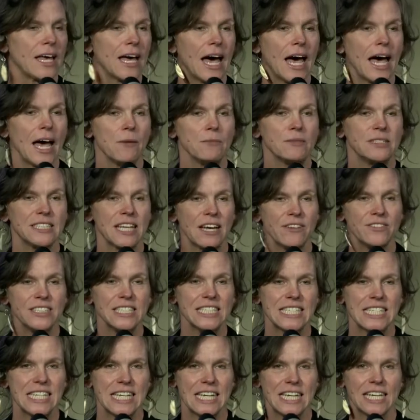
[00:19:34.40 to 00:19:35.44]
I'm
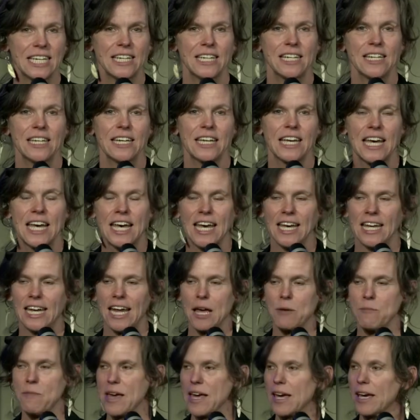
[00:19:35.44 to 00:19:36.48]
17, and
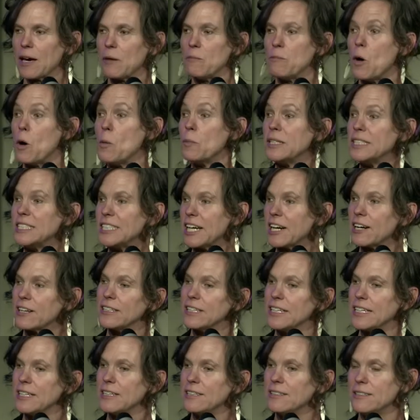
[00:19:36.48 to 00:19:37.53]
I make a
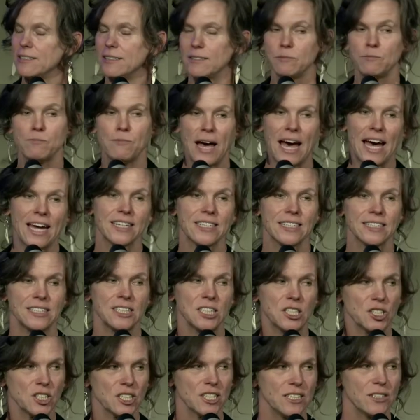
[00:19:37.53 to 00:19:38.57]
momentarily bad
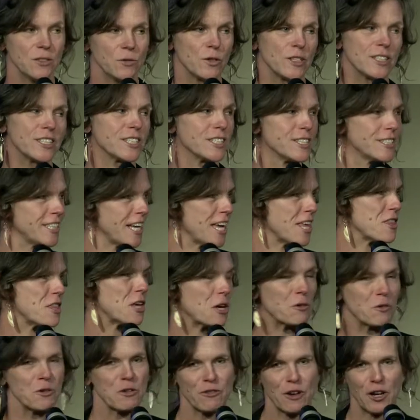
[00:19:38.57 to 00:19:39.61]
decision, which I
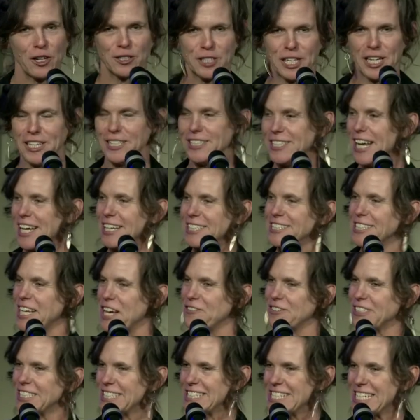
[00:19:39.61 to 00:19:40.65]
think we've all done at
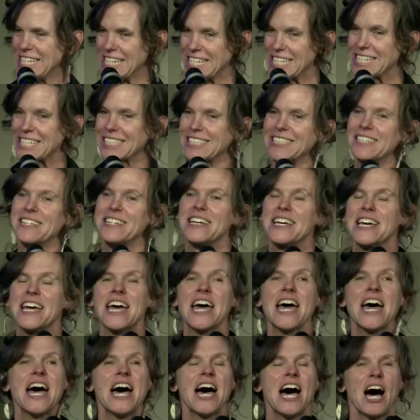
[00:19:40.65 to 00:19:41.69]
17.
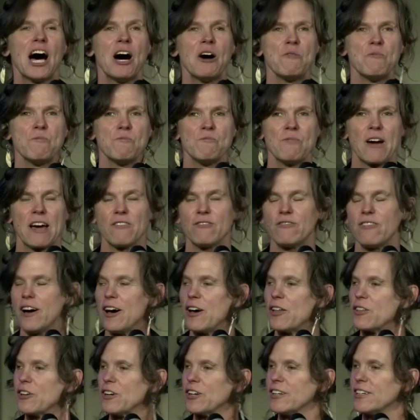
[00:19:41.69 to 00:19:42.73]
My
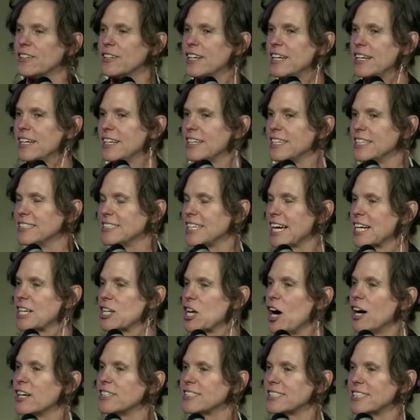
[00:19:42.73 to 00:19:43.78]
father is
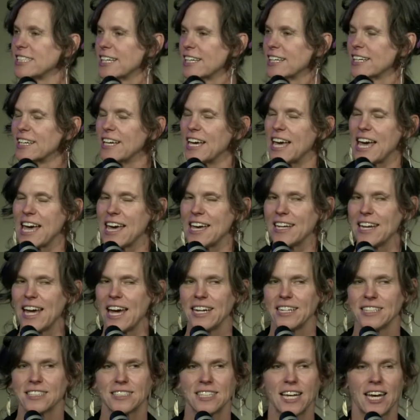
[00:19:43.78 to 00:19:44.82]
agnostic, and I
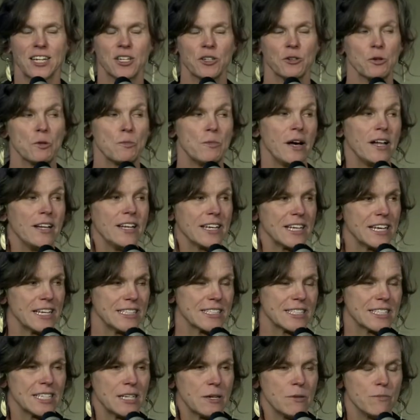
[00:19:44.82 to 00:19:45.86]
decide to rebel
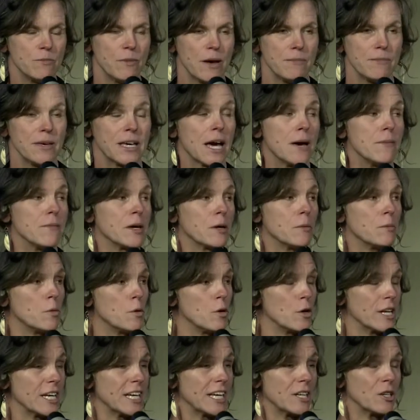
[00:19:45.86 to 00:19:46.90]
against him by becoming a
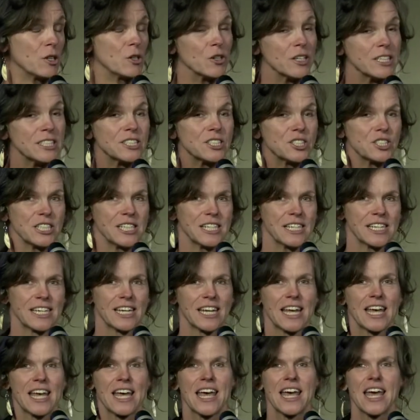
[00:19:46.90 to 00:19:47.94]
born-again Christian.
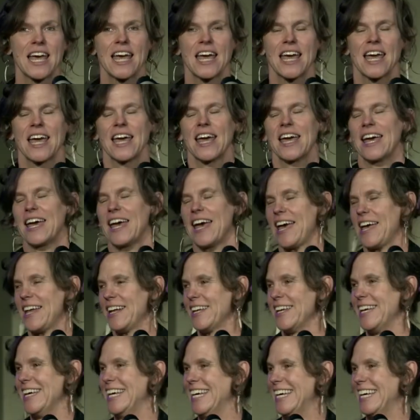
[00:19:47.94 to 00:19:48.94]
And